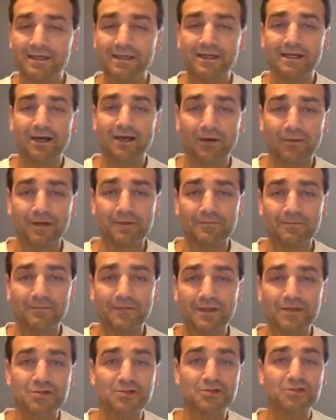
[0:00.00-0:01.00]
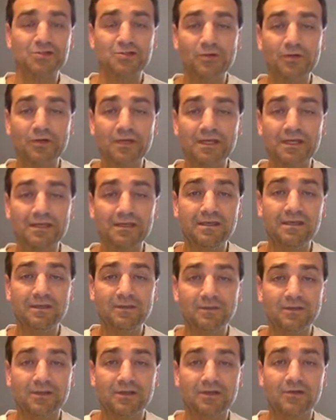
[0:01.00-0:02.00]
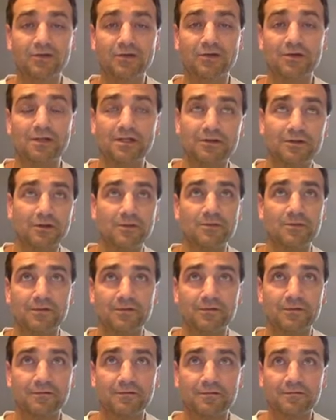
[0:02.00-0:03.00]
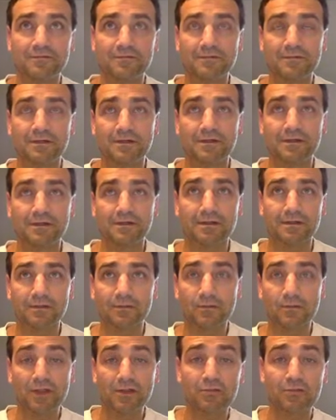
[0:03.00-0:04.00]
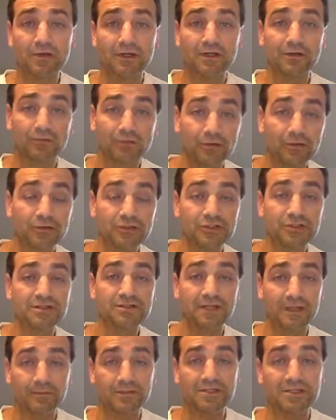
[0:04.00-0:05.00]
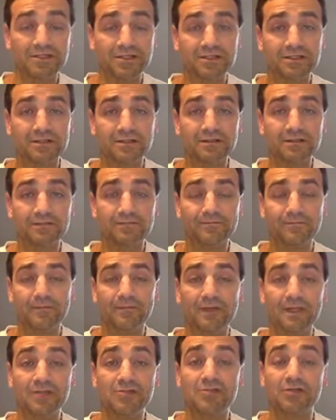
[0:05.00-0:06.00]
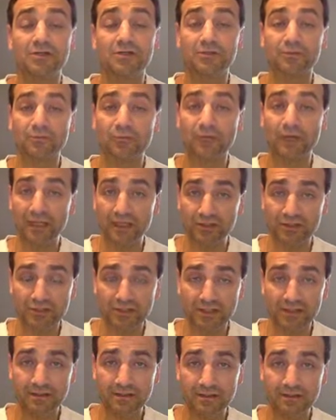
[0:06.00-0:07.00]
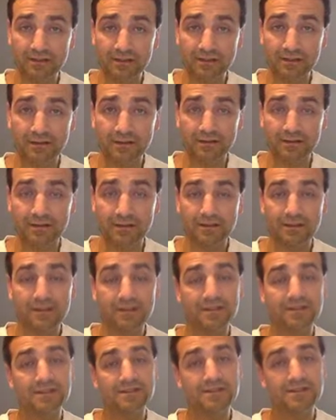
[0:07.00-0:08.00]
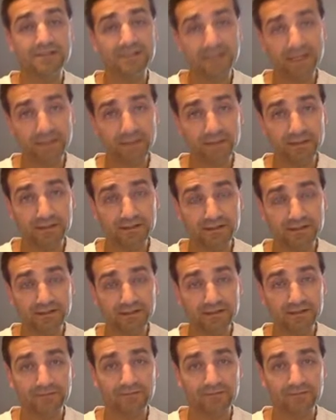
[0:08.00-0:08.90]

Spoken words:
All right. So sorting here, in terms of weathering, erosion, deposition, means arranging sediments.